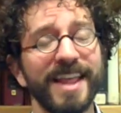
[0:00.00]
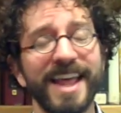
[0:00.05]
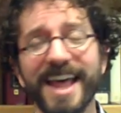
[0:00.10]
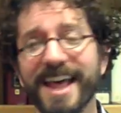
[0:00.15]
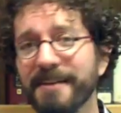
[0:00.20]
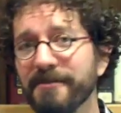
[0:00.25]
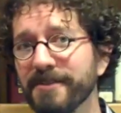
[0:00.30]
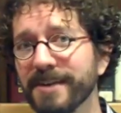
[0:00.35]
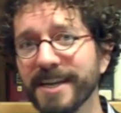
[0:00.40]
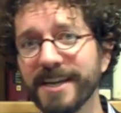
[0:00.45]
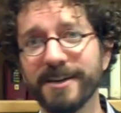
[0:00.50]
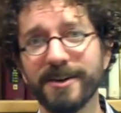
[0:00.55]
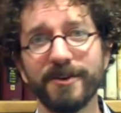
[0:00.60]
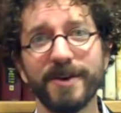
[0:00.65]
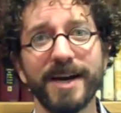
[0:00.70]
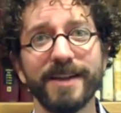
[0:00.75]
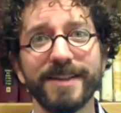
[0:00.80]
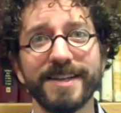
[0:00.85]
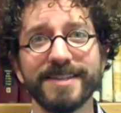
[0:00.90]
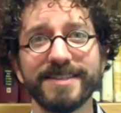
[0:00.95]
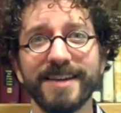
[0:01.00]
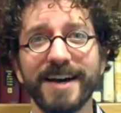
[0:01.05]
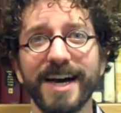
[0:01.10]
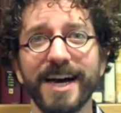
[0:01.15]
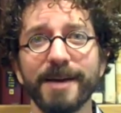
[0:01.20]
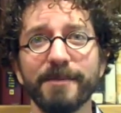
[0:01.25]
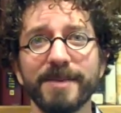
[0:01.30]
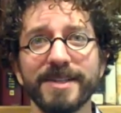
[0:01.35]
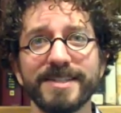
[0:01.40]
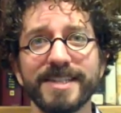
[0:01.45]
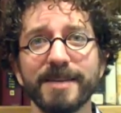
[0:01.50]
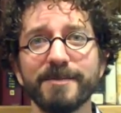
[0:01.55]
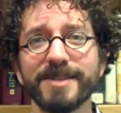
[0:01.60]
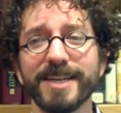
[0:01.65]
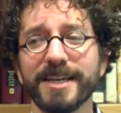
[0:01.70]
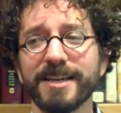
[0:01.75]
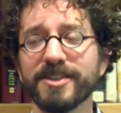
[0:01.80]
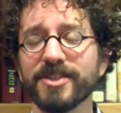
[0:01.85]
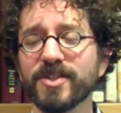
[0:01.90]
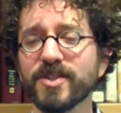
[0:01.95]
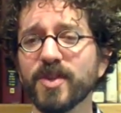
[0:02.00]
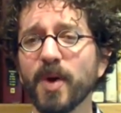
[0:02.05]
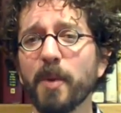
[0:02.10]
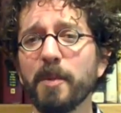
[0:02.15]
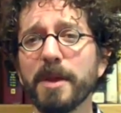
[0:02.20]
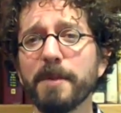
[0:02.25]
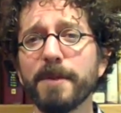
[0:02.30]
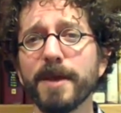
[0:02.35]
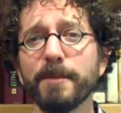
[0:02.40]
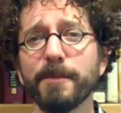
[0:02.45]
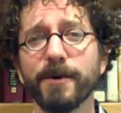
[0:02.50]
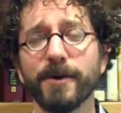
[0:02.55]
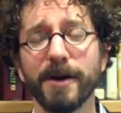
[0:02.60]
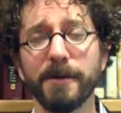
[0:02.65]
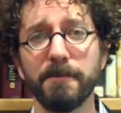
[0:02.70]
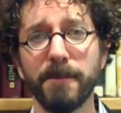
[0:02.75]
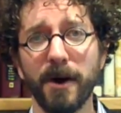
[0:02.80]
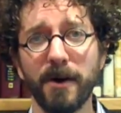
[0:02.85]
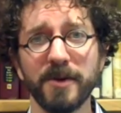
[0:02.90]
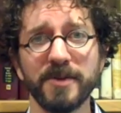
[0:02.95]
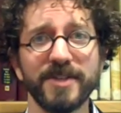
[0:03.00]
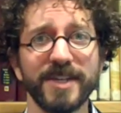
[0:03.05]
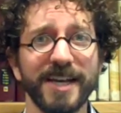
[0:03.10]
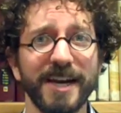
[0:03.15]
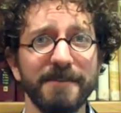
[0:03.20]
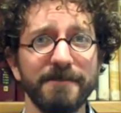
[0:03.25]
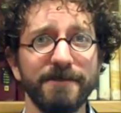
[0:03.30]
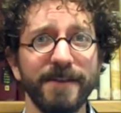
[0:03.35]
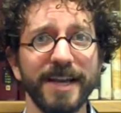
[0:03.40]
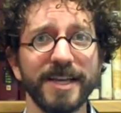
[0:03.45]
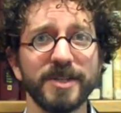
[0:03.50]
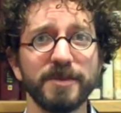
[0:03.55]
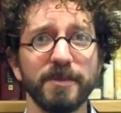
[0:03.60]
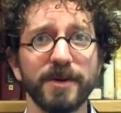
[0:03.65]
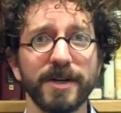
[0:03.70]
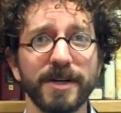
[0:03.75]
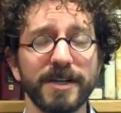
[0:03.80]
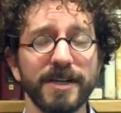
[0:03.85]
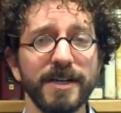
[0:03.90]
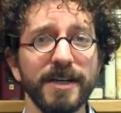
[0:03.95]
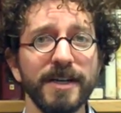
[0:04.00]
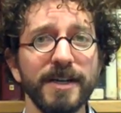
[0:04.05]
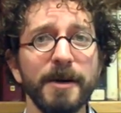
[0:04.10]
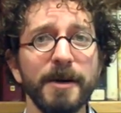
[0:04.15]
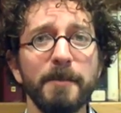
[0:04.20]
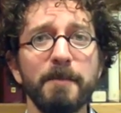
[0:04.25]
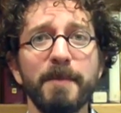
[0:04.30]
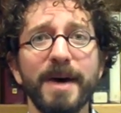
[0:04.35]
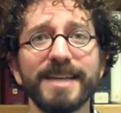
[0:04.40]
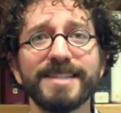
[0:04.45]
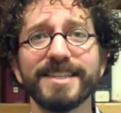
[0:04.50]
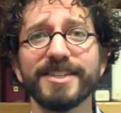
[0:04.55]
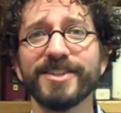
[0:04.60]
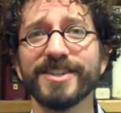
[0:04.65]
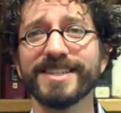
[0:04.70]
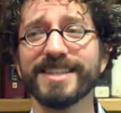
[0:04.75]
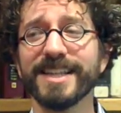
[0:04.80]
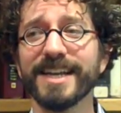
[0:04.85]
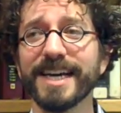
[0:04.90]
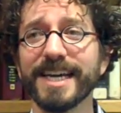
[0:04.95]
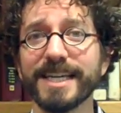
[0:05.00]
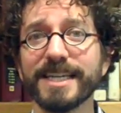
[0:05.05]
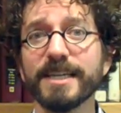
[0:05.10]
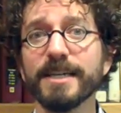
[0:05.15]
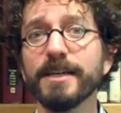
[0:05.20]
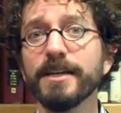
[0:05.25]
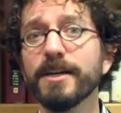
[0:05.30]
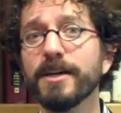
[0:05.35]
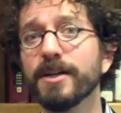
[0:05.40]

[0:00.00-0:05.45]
Every year around this time, it seems like so many people are posting on Facebook messages like,